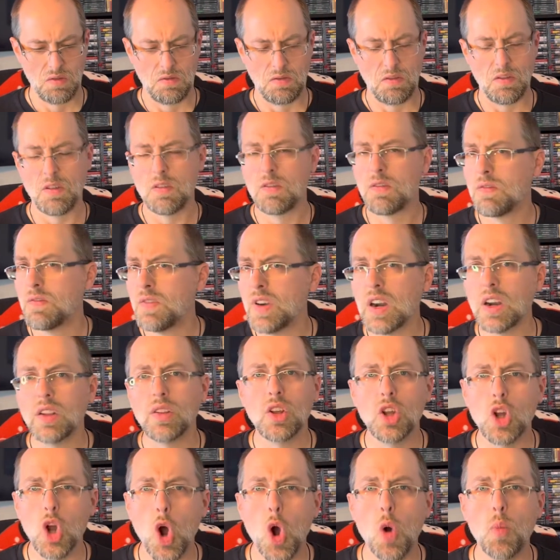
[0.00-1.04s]

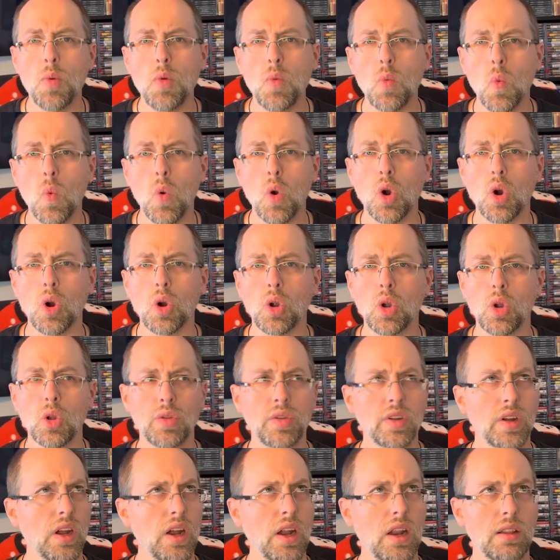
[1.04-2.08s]
fairly open
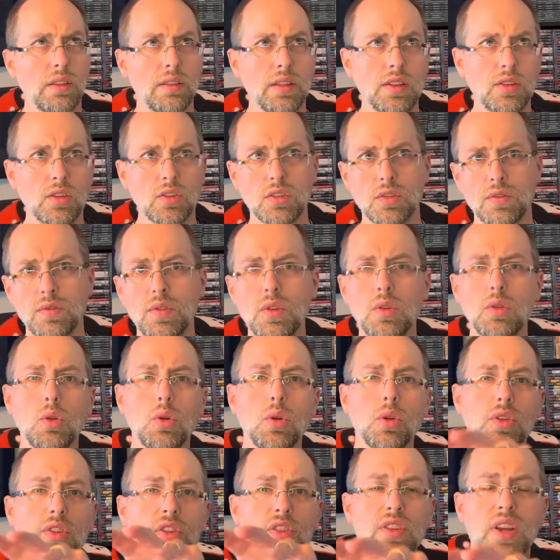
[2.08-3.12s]
world. I think there's a few
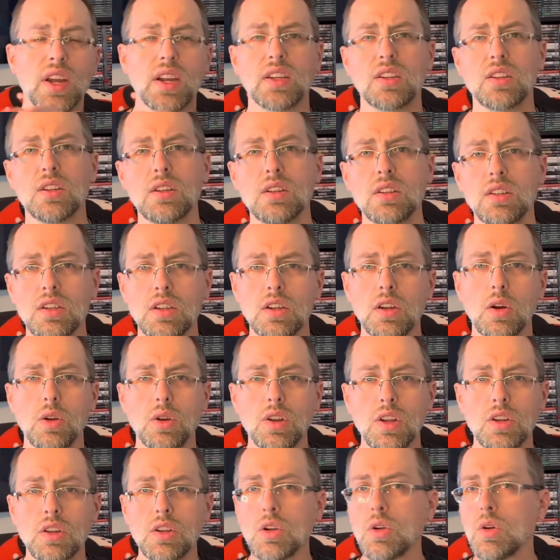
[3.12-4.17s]
little sections, and
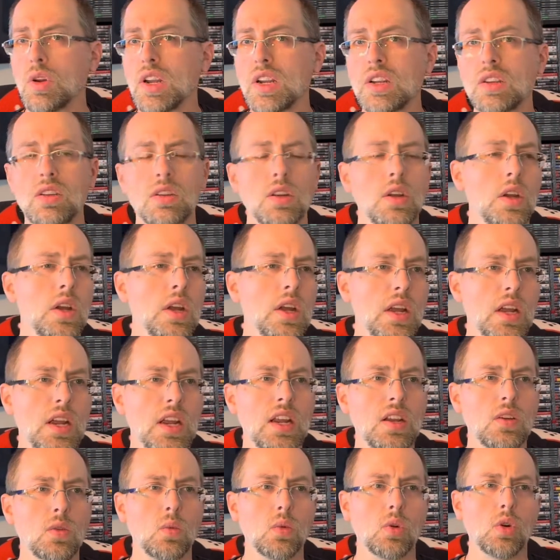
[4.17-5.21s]
you do
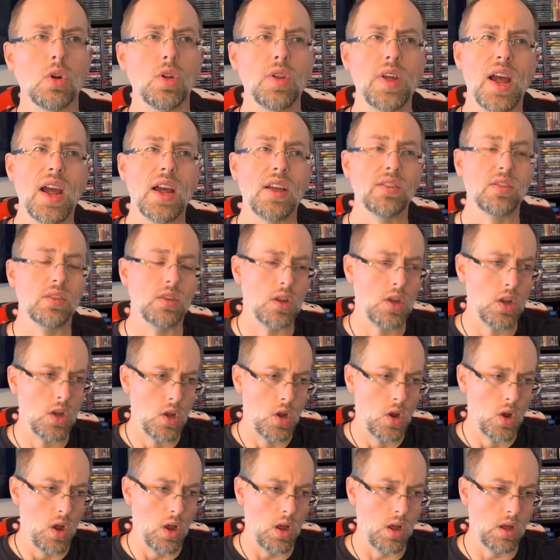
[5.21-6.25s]
each world has
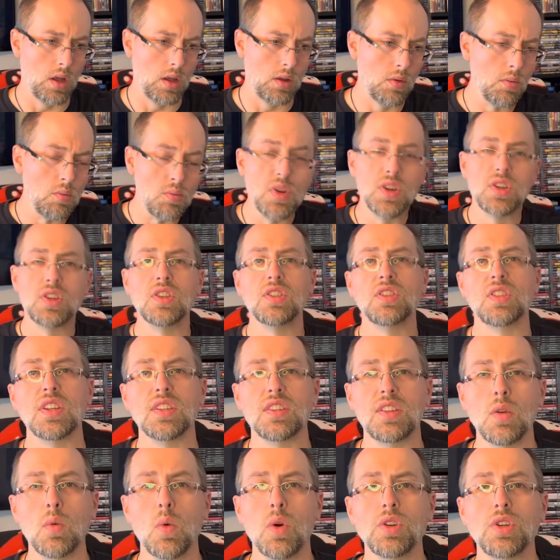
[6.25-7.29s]
missions that
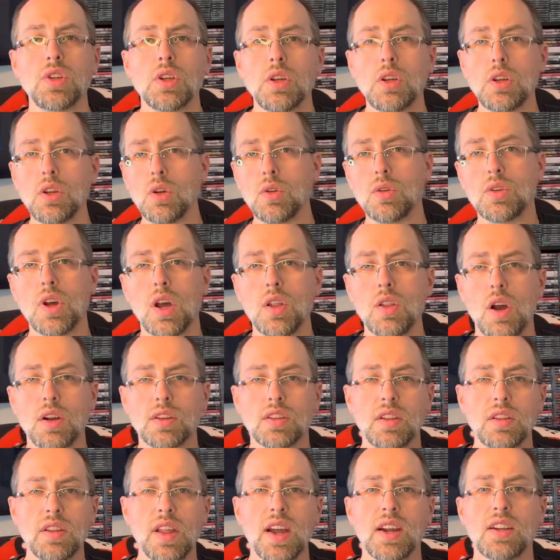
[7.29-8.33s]
they want you to do to unlock
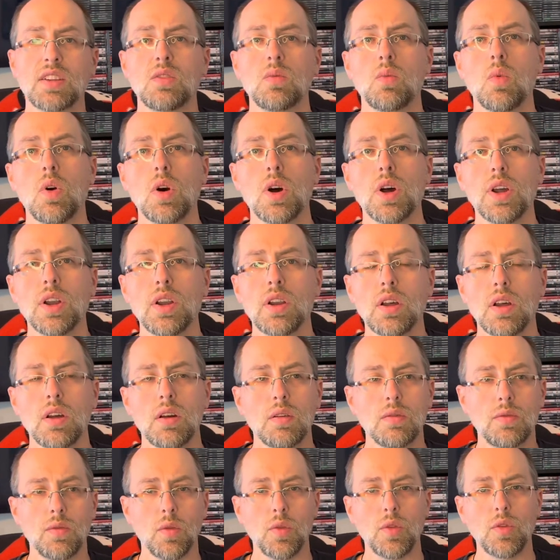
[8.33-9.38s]
the next
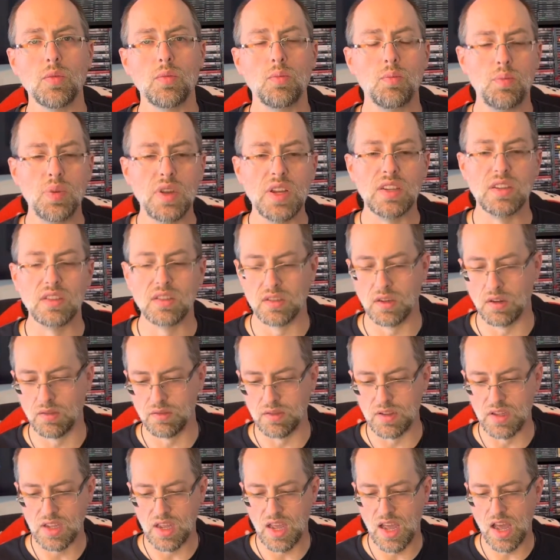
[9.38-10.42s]
one for the pieces of
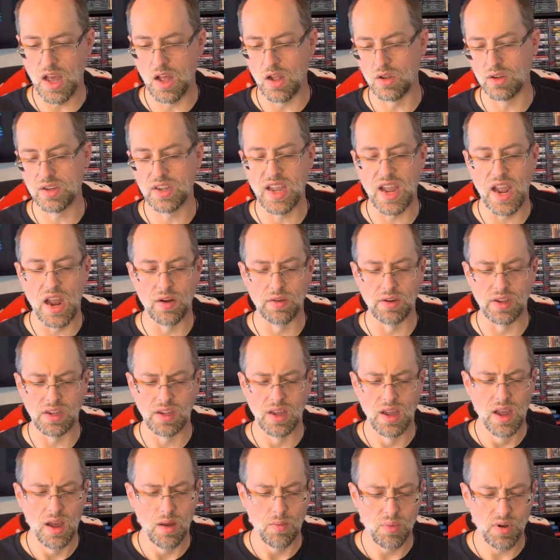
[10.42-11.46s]
the Hell County,
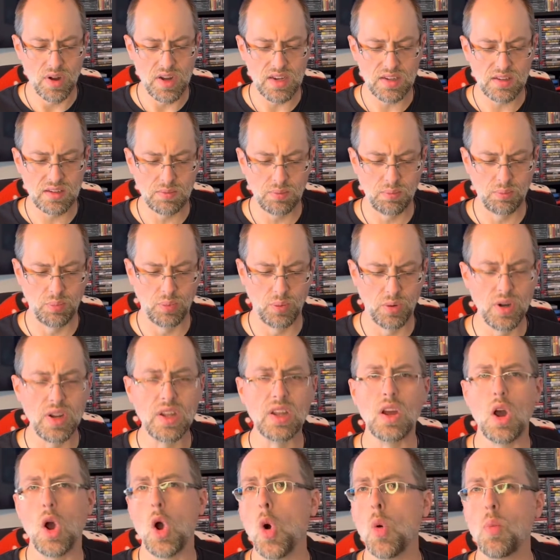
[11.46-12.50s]
but it's pretty
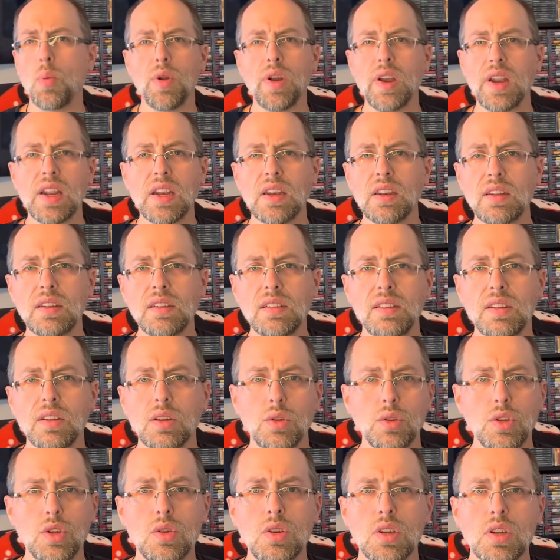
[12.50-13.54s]
open-ended too.
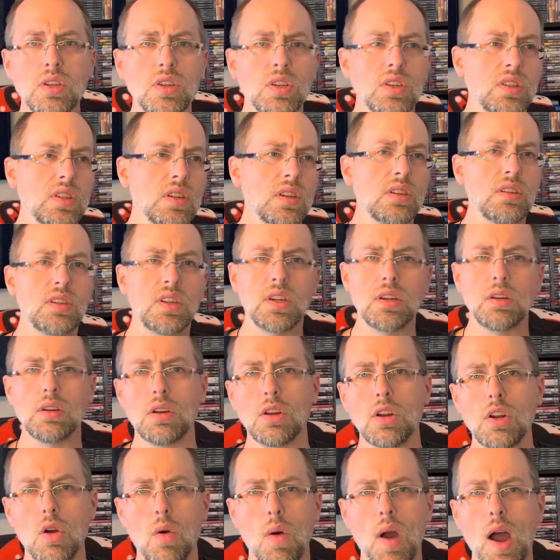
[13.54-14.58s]
You can just continue to
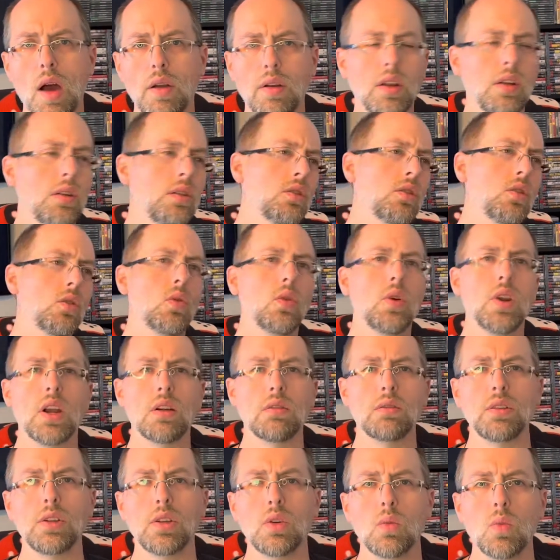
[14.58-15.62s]
go out and do
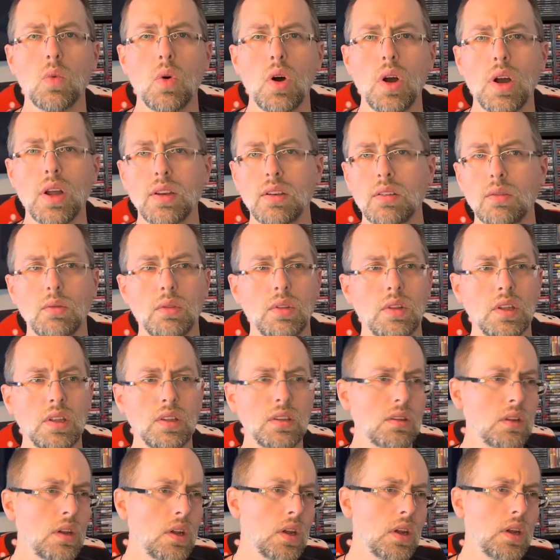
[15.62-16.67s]
whatever you want with these
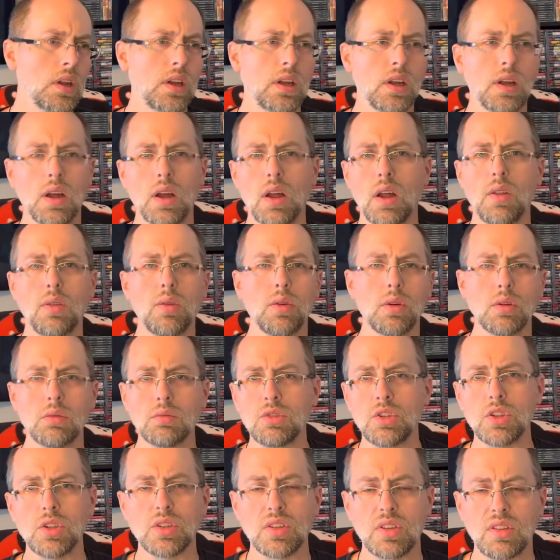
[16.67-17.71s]
other
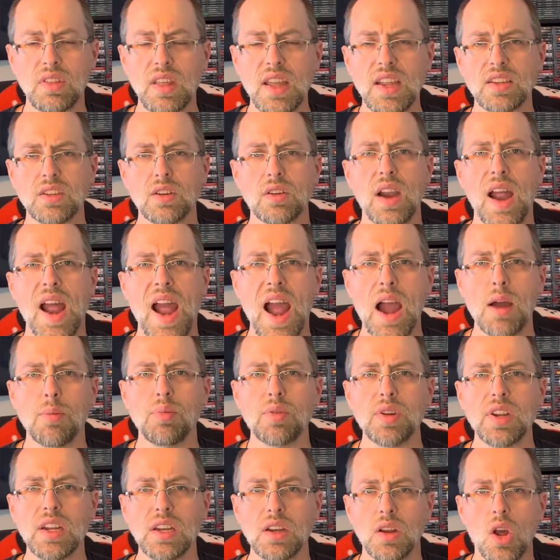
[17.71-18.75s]
just things that are
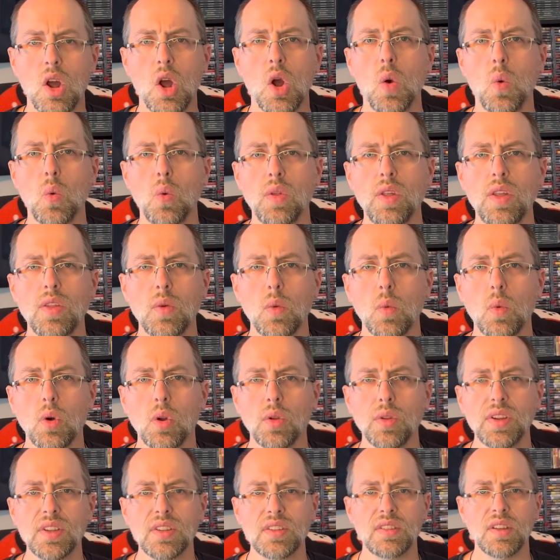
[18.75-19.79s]
happening within the
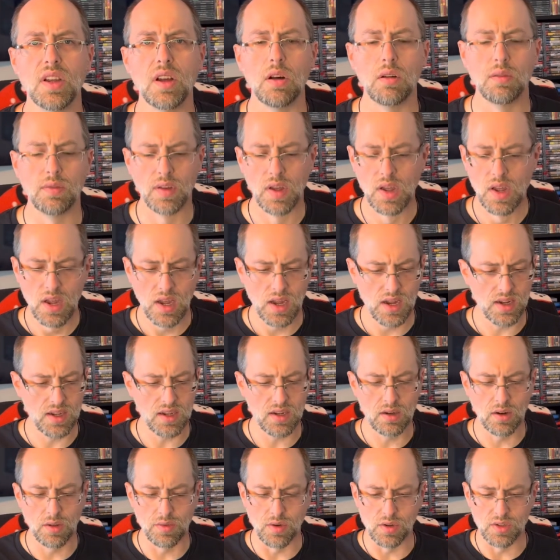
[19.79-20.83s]
world itself.
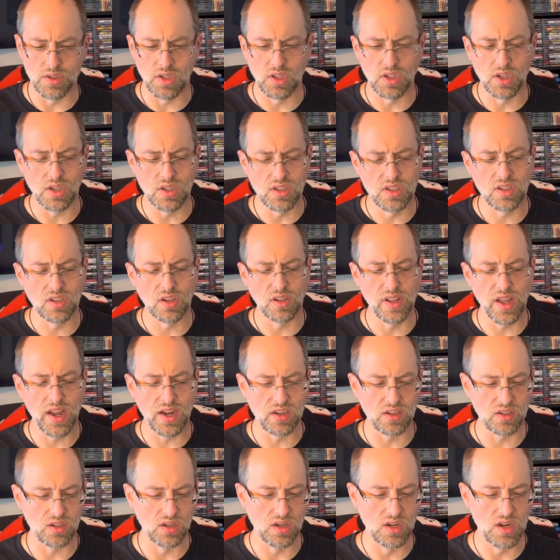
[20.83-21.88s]
There's a good
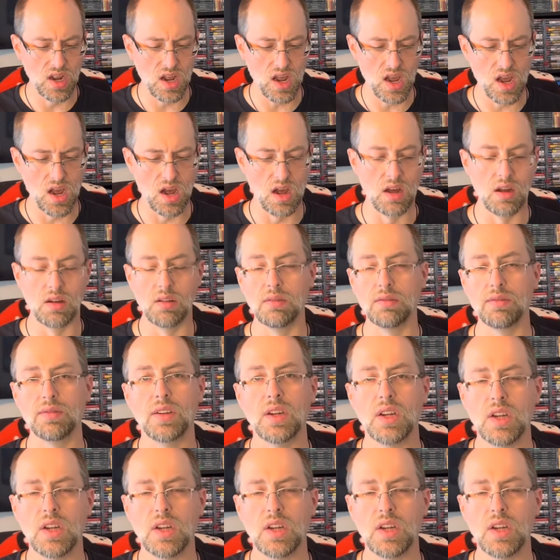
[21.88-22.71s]
selection of